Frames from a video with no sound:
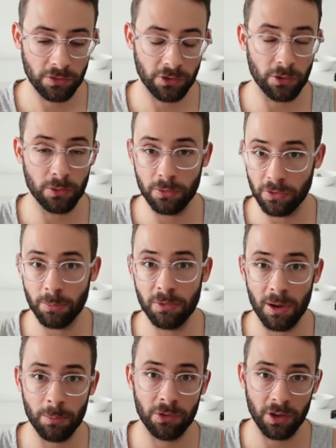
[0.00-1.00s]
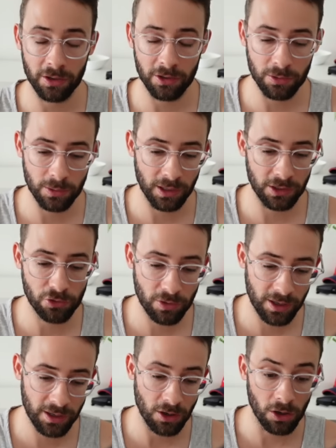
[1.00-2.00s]
So sometimes I go and I
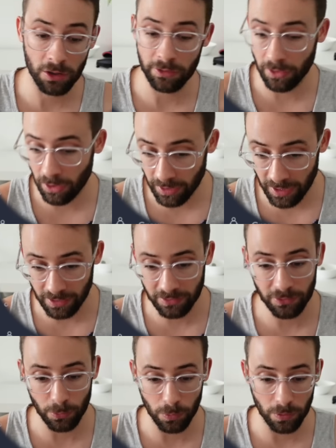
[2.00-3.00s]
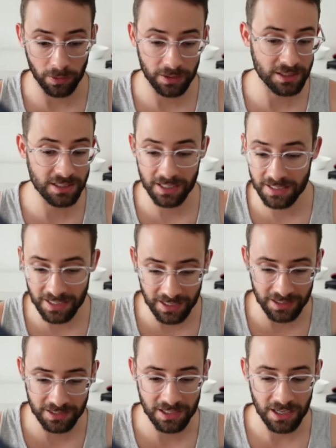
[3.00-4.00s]
trade on LogX or
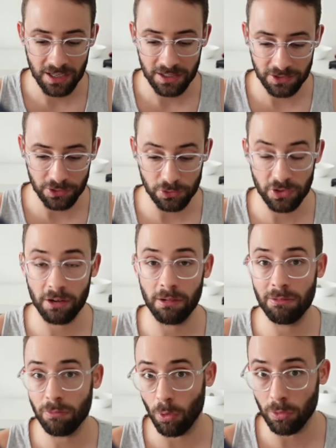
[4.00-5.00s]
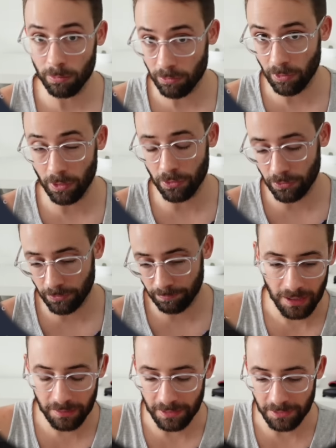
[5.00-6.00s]
IntentX to generate volume for those.
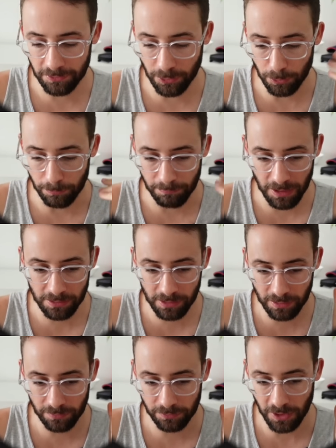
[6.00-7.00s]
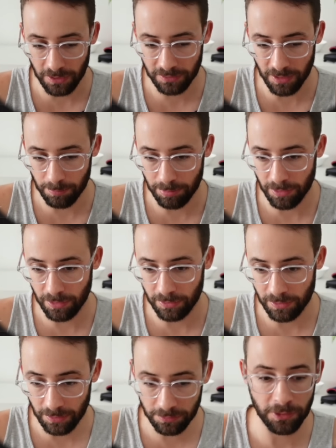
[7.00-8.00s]
All right, so now that I've talked
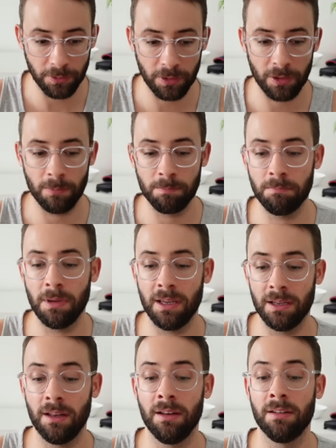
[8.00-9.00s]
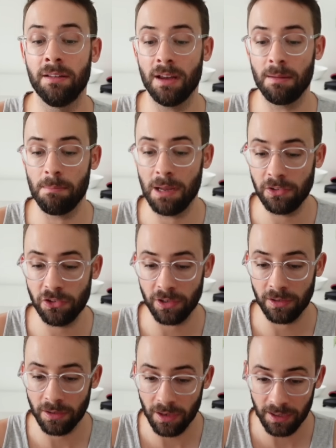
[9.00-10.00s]
about Ethereum and
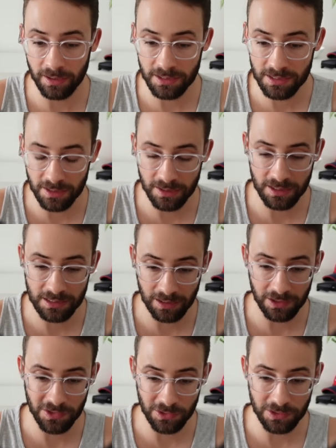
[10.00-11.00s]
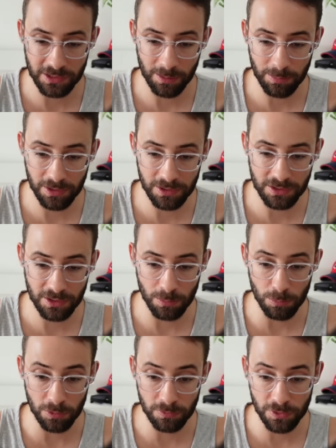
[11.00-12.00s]
Dymension, I guess the next logical step is to
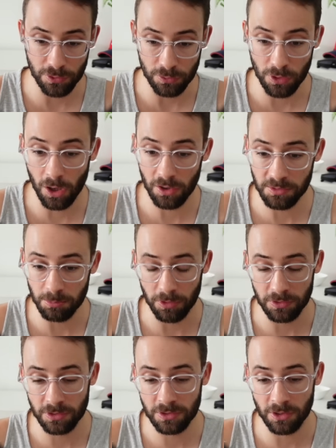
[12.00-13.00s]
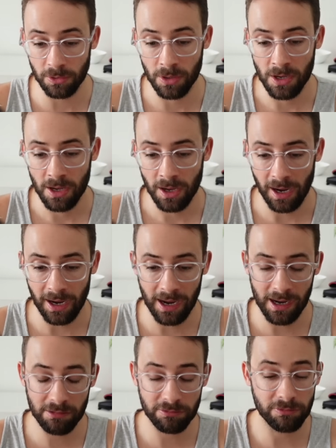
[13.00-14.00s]
move to Cosmos. So I
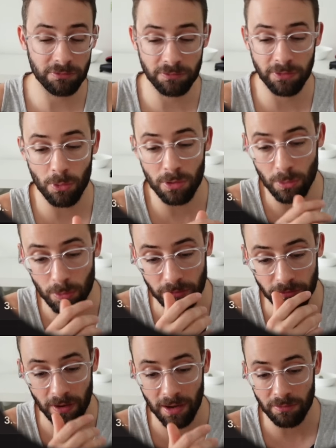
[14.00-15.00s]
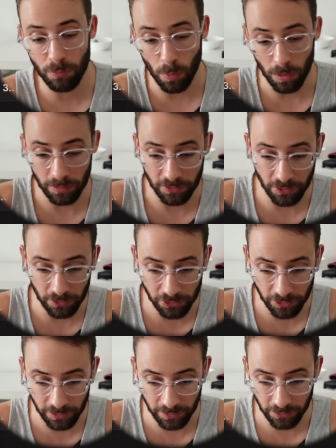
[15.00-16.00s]
have four or five wallets. I'll show
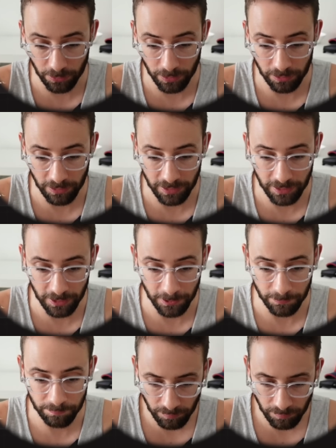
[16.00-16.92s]
you this one right here.